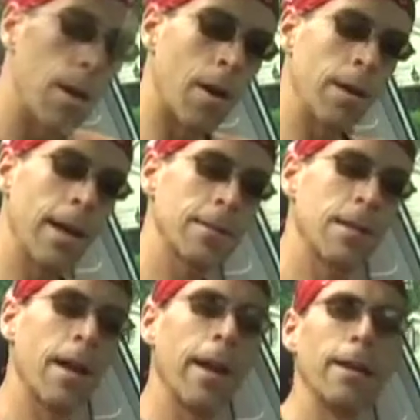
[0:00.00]
Our next
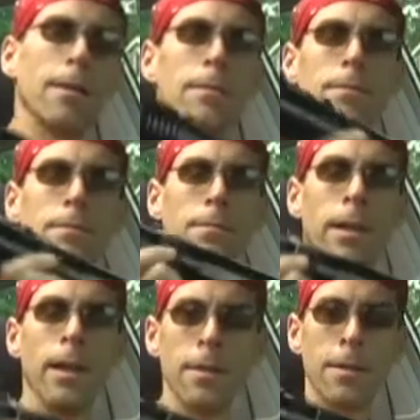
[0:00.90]
light
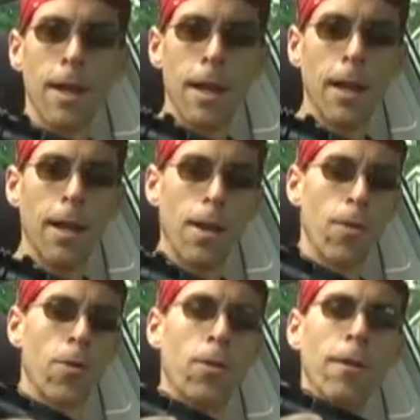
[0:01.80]
is a
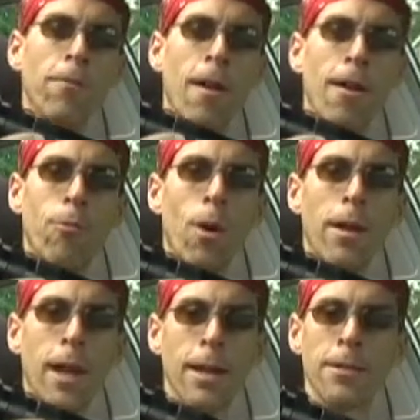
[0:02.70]
35
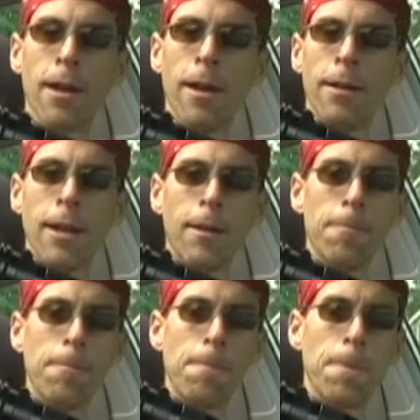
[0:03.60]
watt HID.
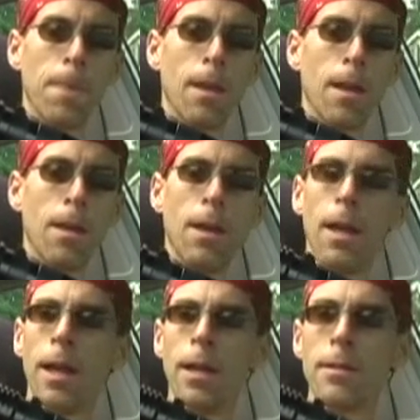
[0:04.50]

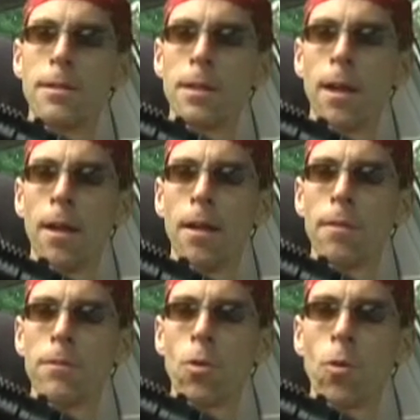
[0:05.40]
It's
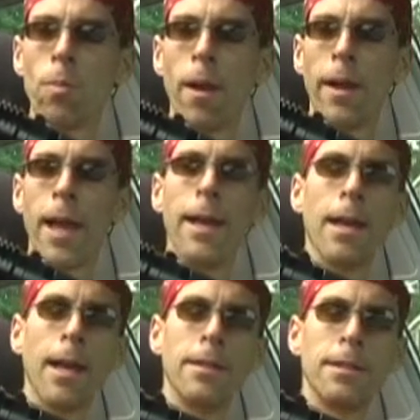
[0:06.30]
sold by
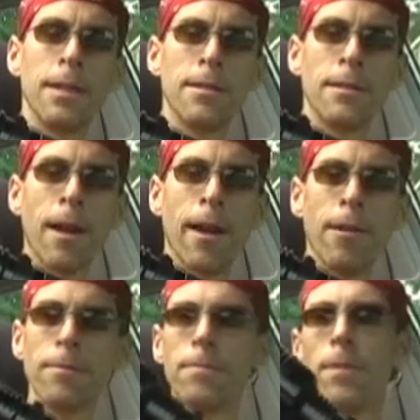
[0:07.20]
AAC
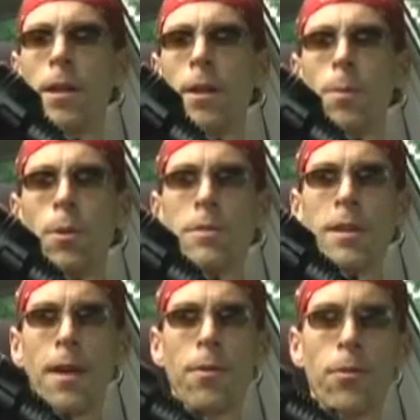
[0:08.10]
Style. It puts
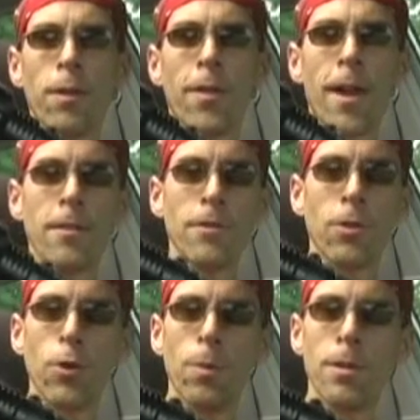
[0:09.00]
out
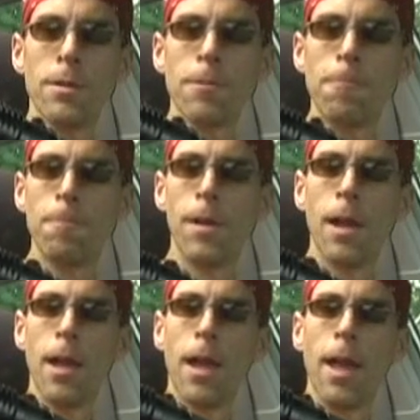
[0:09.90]
3000 lumens.
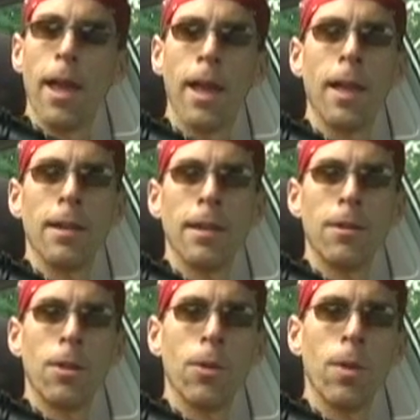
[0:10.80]
And
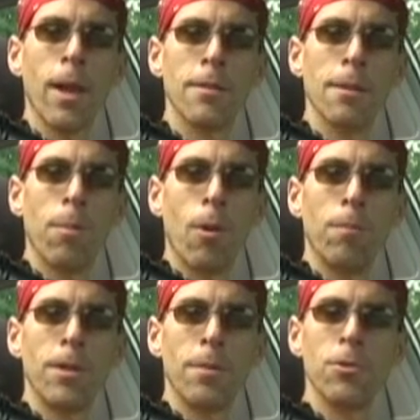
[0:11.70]
it too has a bulb
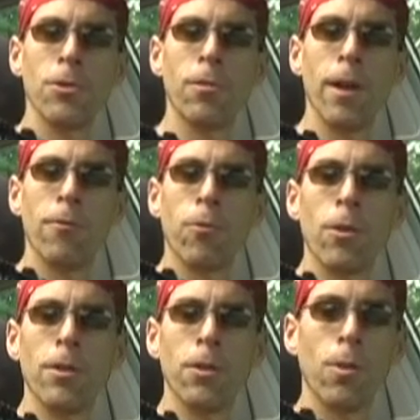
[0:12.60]
temperature around
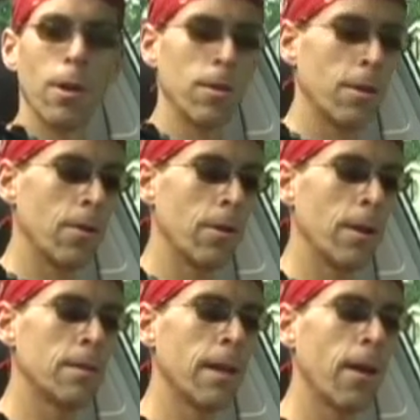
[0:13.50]
4200
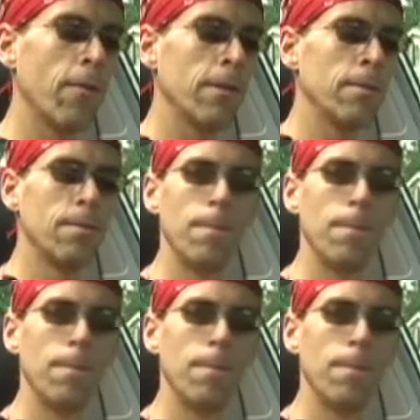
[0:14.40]
degrees Kelvin.